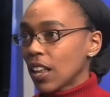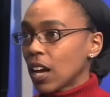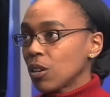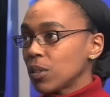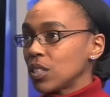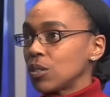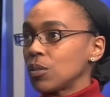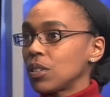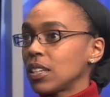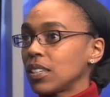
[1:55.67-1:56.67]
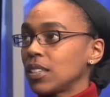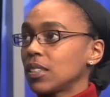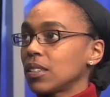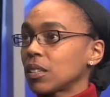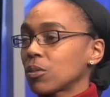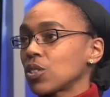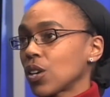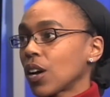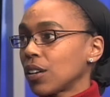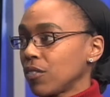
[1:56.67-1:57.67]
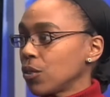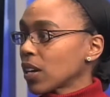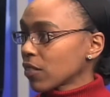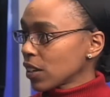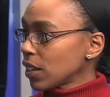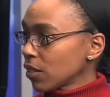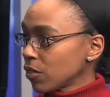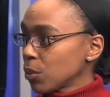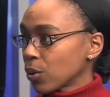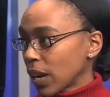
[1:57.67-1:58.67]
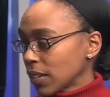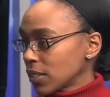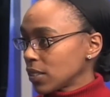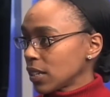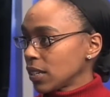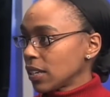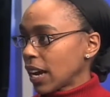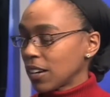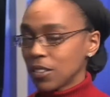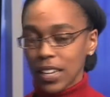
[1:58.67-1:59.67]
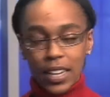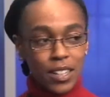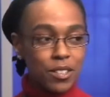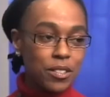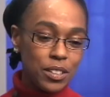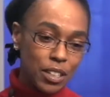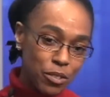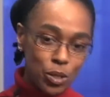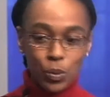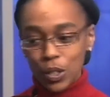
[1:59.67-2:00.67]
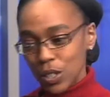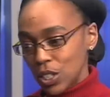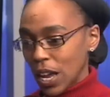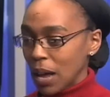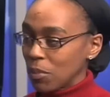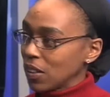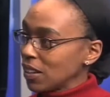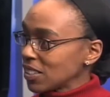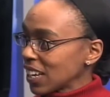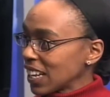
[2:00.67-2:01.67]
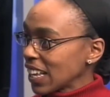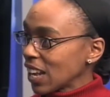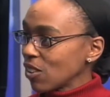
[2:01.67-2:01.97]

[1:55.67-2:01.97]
I always knew that I was taught if you have a gift to practice it, idle hands are the devil's workshop, things like that.